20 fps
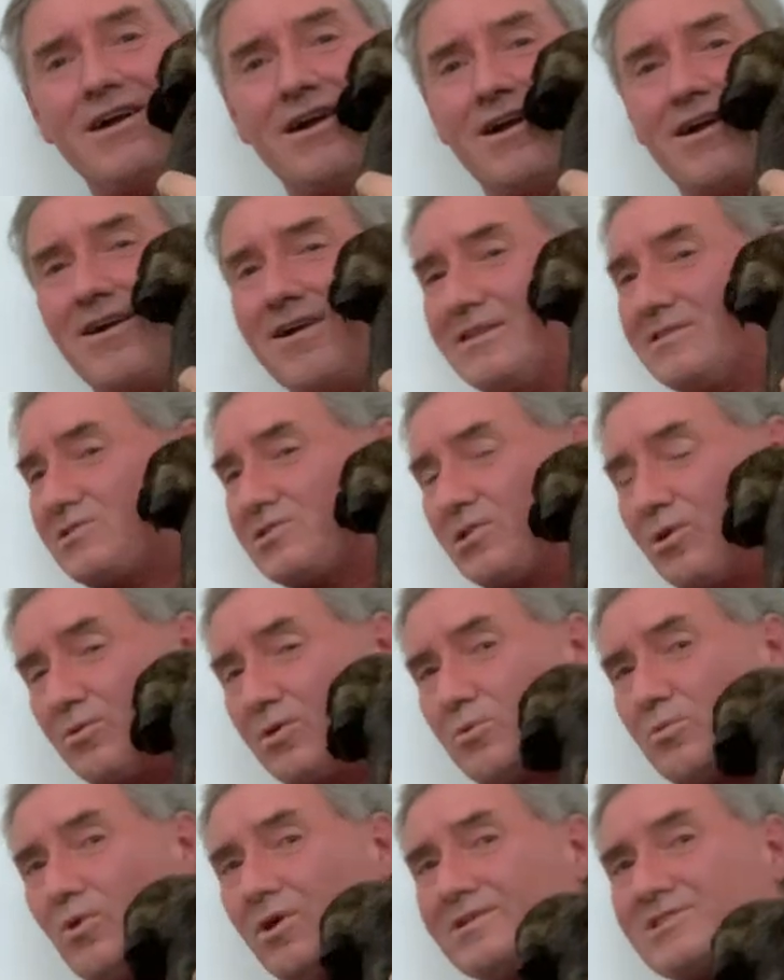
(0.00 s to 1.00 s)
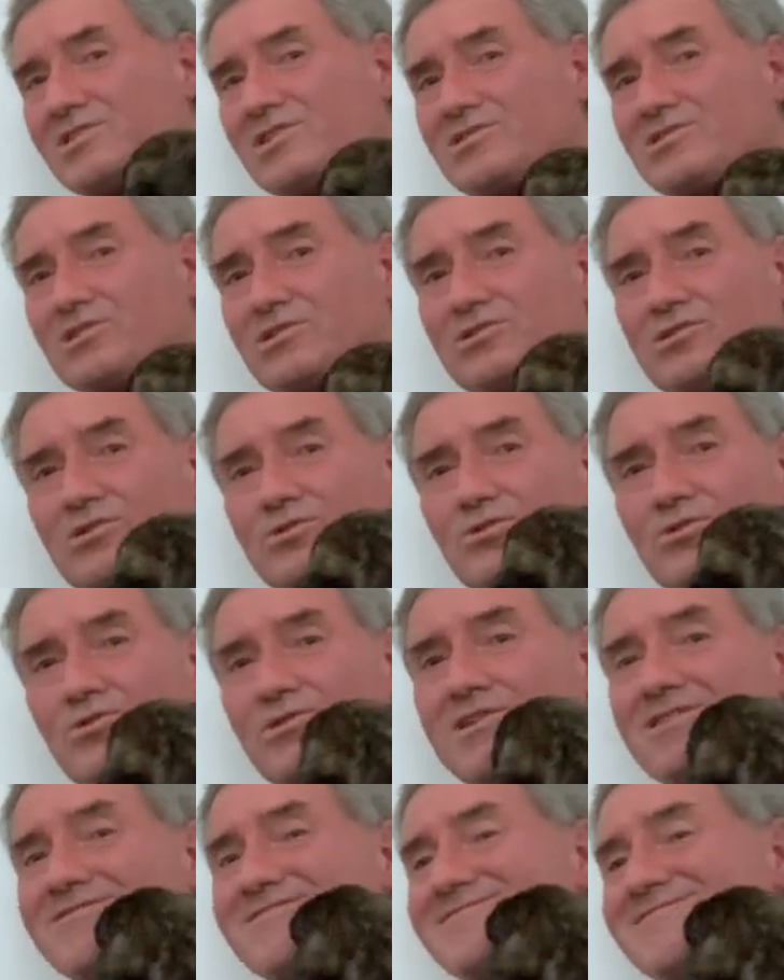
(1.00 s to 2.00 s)
All right, so we wanted to
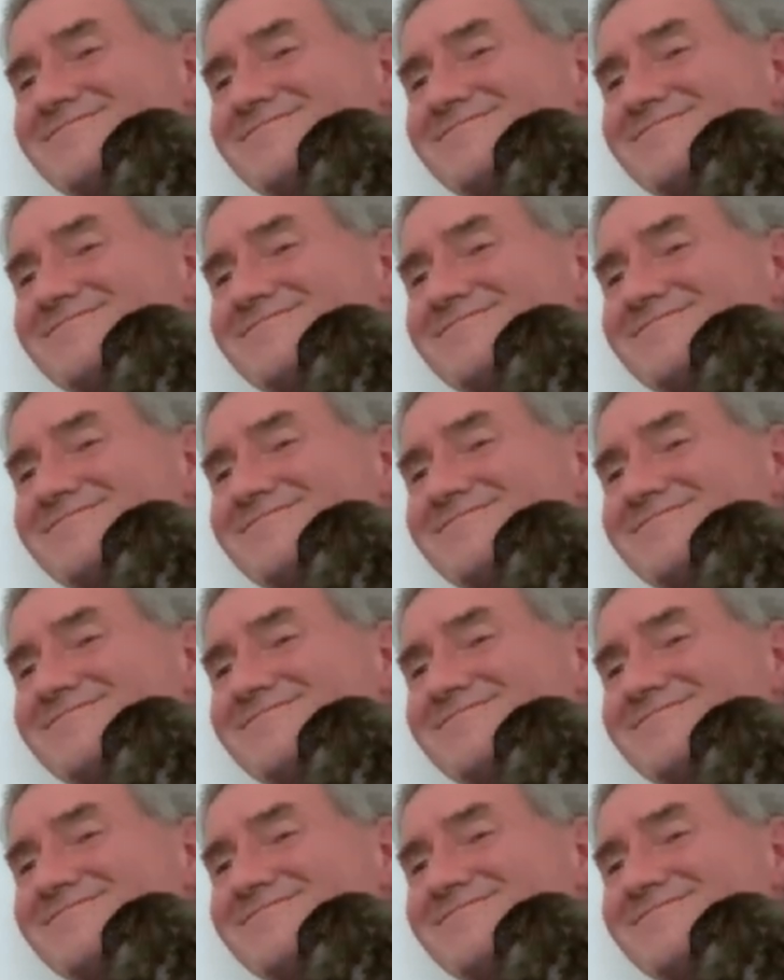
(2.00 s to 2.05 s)
do